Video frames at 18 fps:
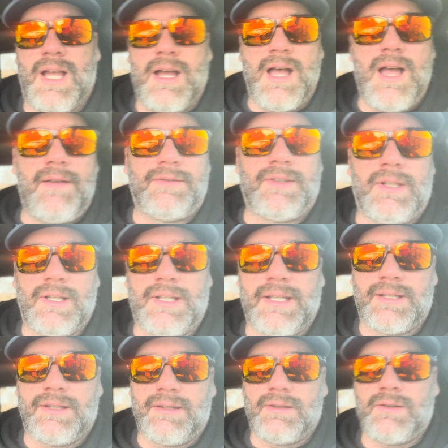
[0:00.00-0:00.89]
I'll have to look
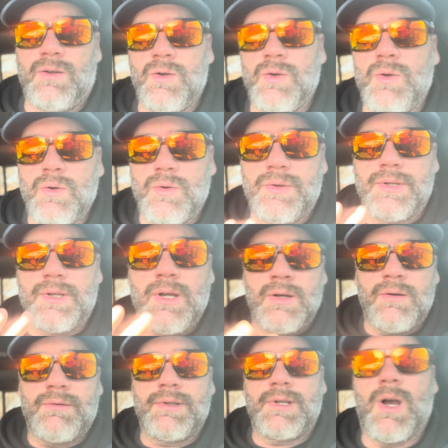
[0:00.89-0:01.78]
at who's
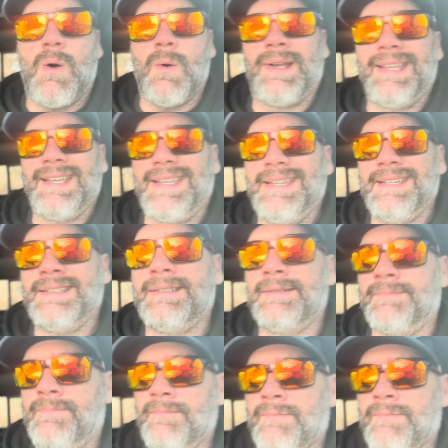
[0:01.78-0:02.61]
going again